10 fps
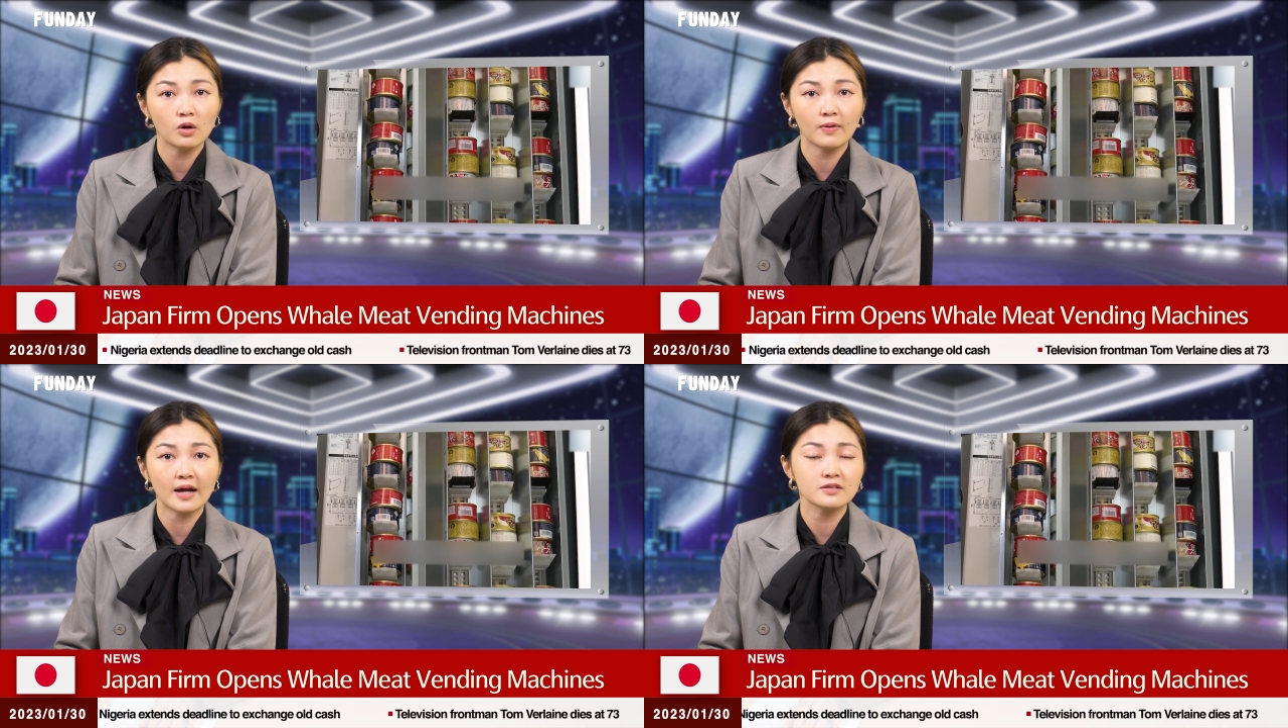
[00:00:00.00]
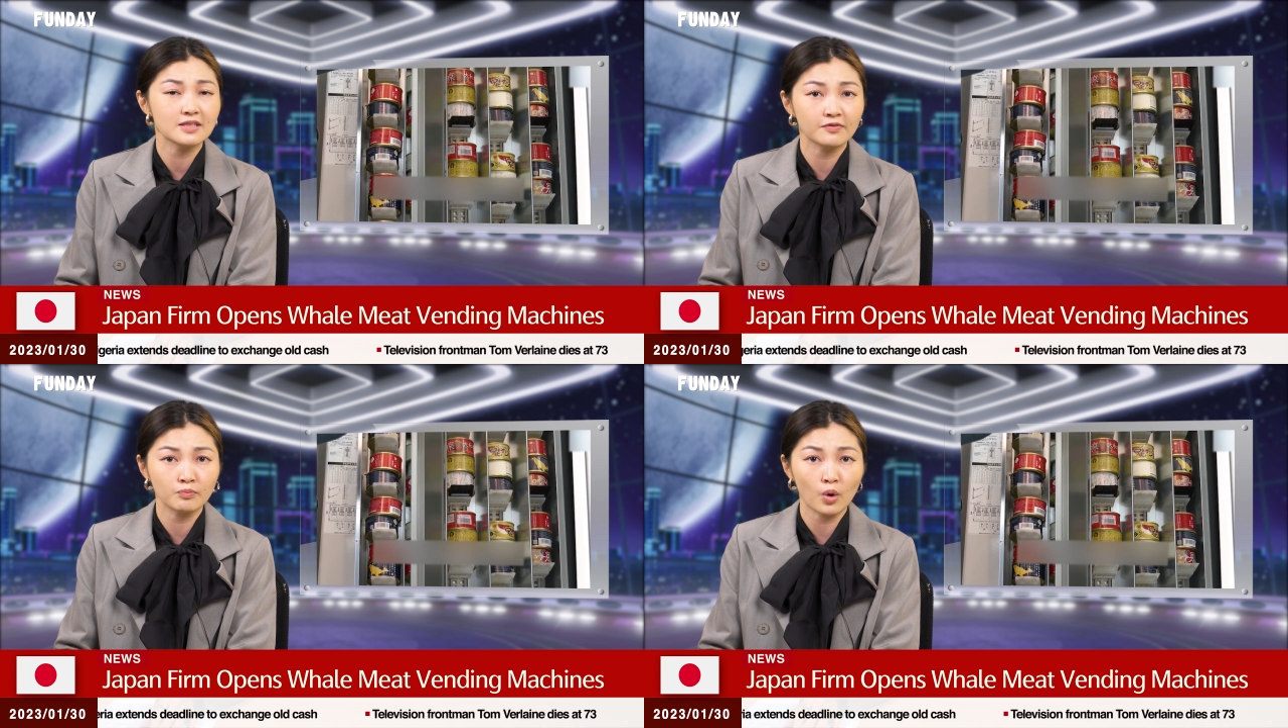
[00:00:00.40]
around
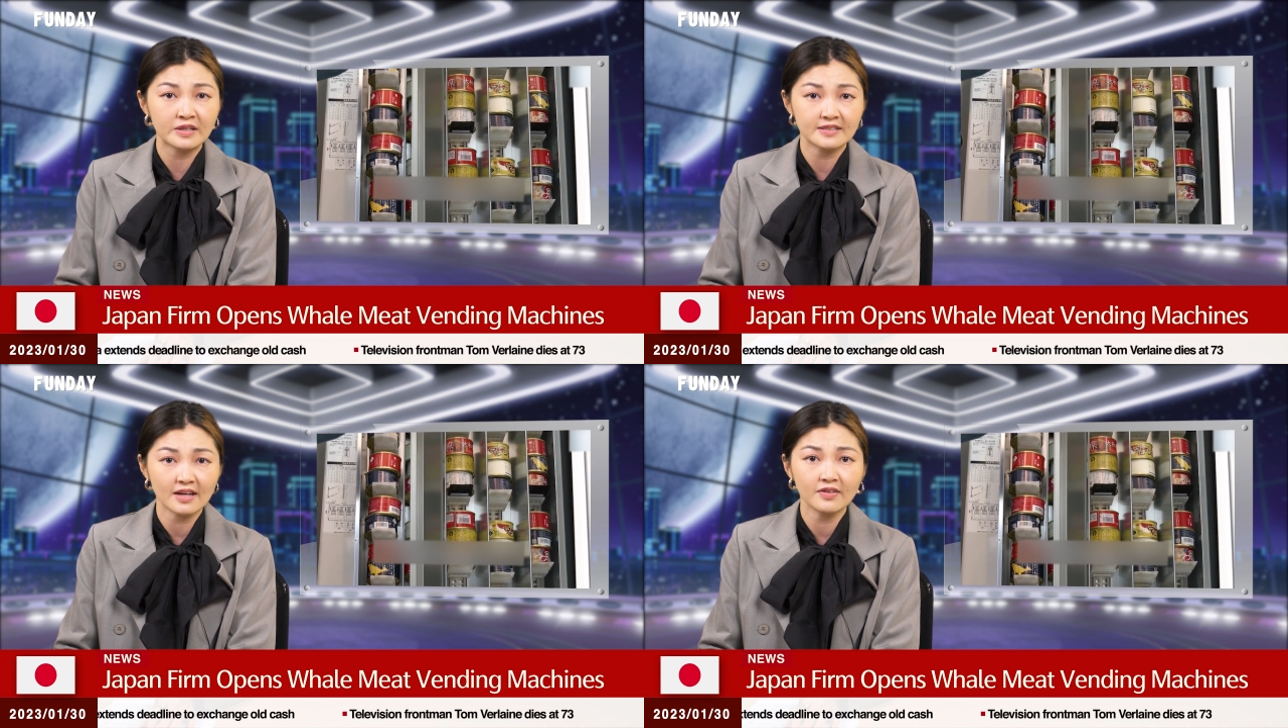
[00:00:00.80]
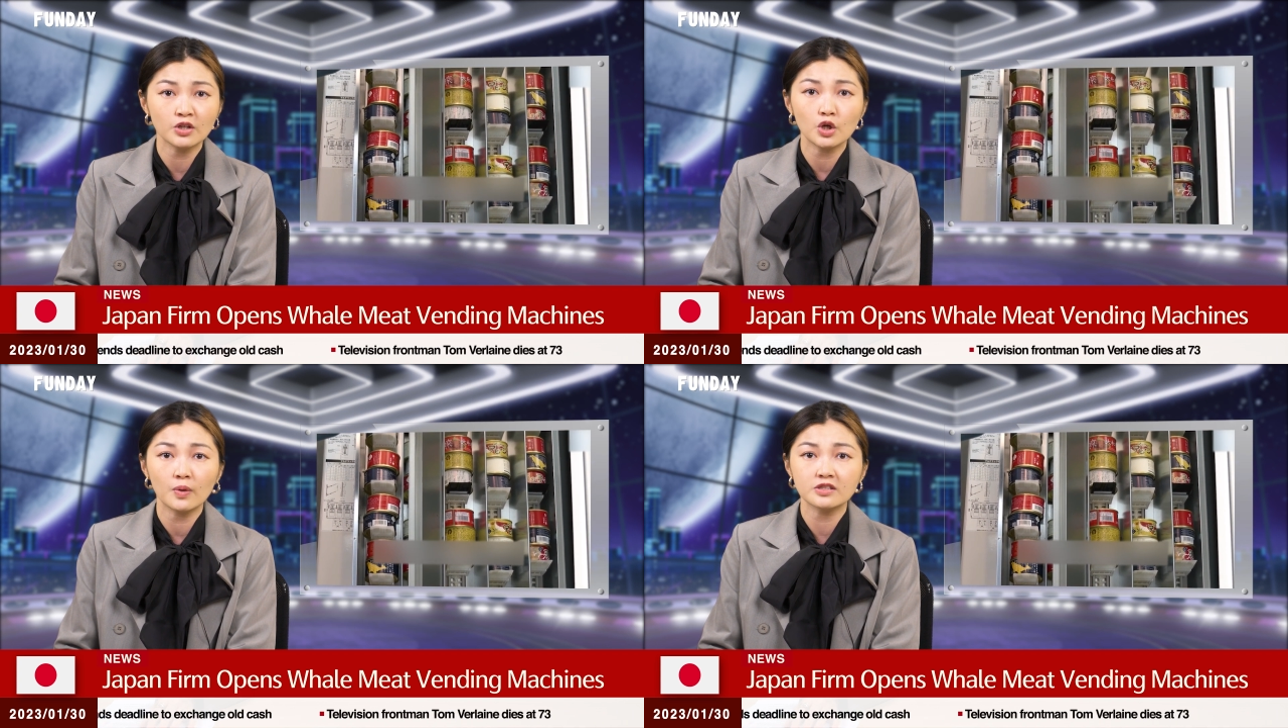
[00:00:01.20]

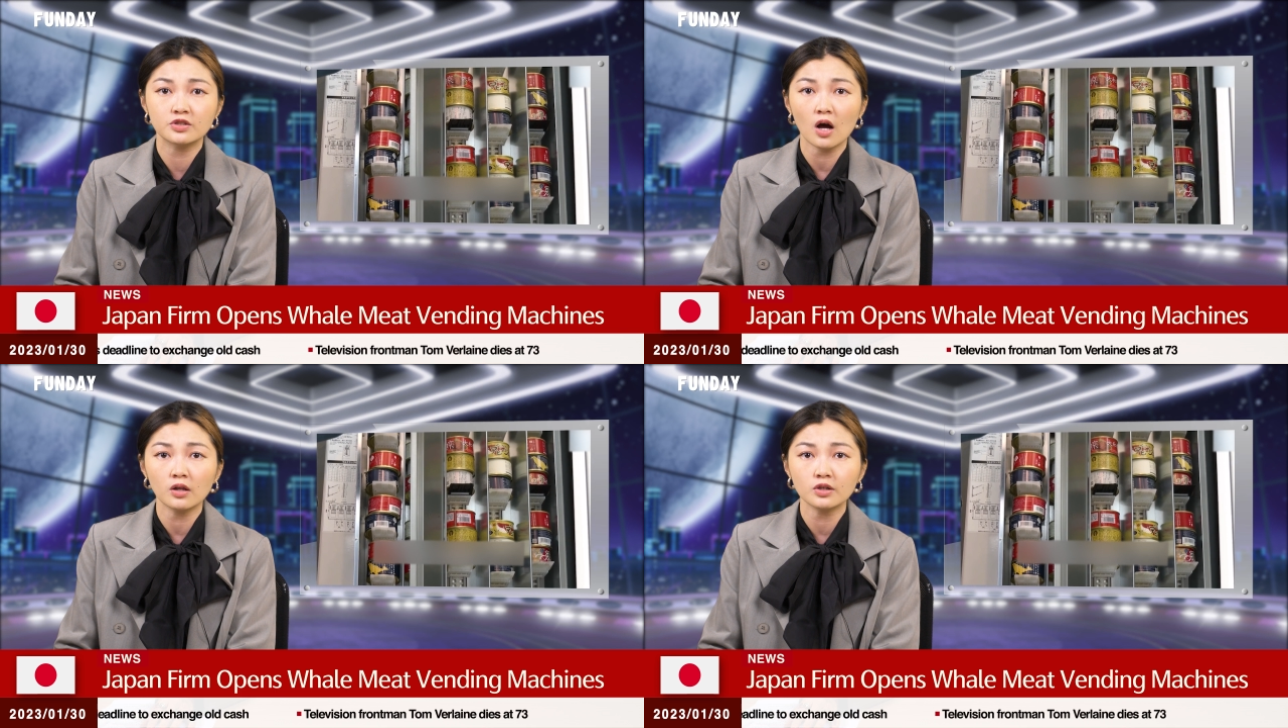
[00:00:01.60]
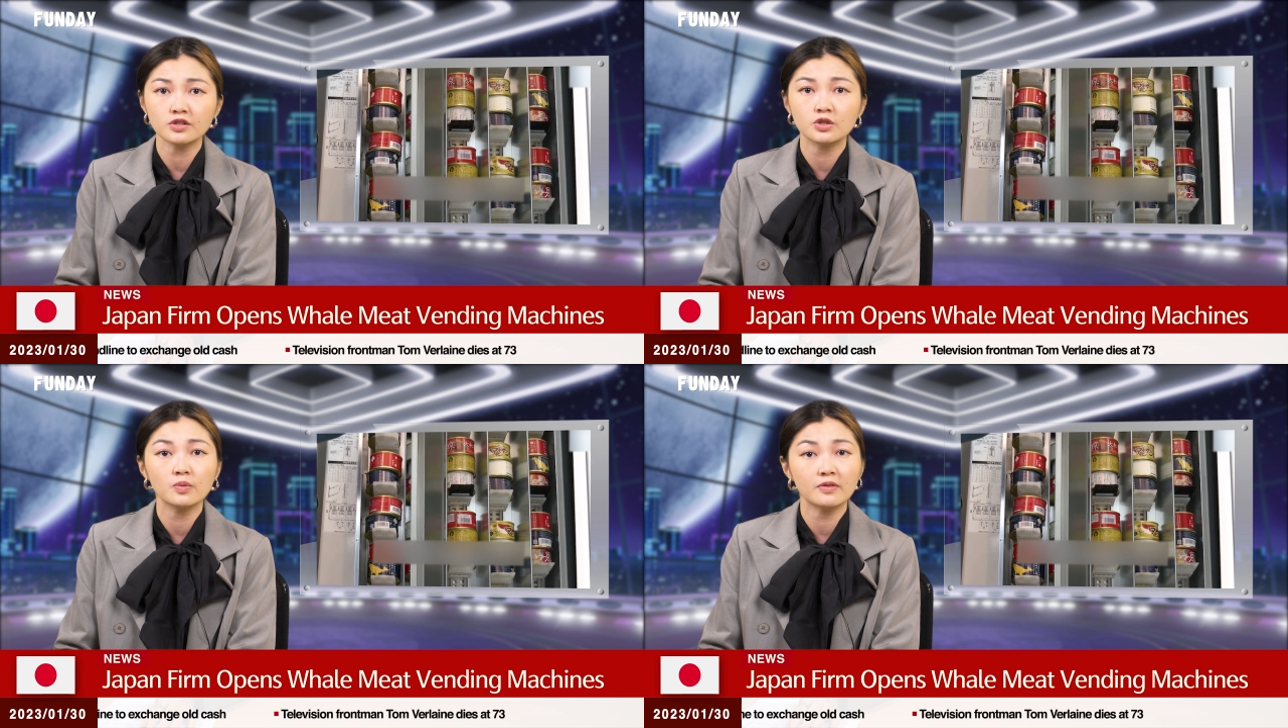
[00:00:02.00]
7.7 US
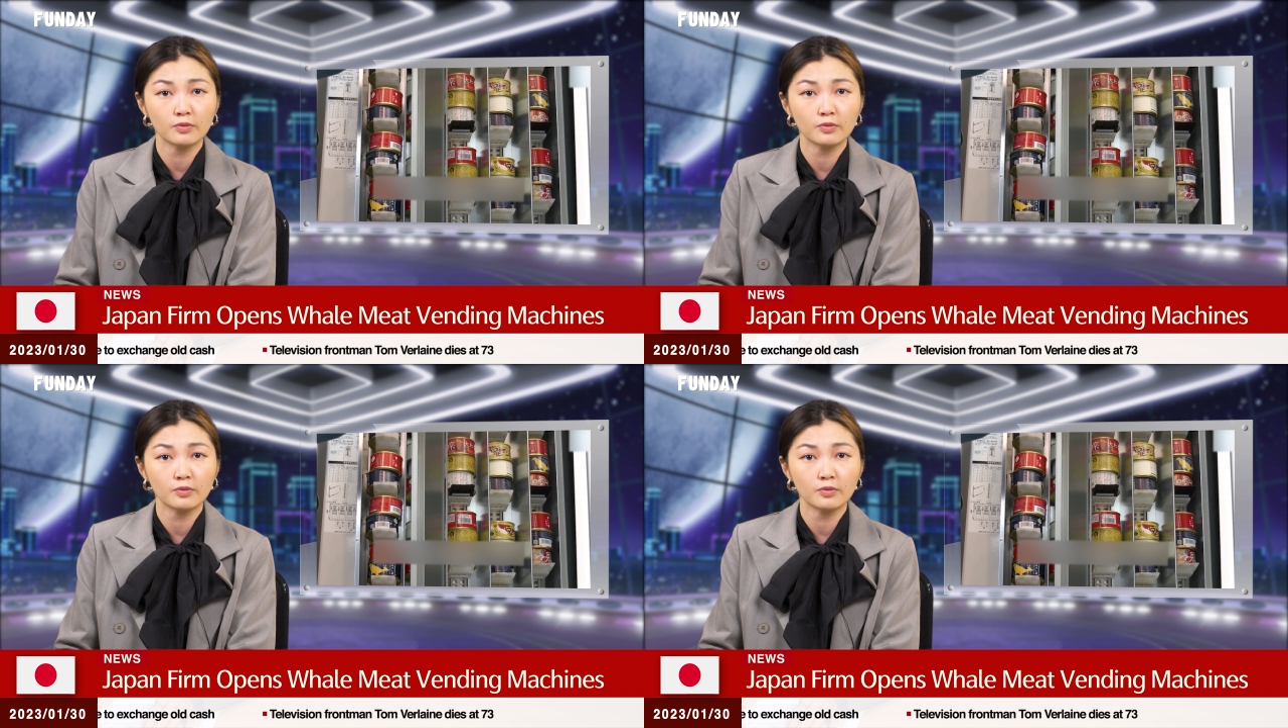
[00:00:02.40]
dollars, to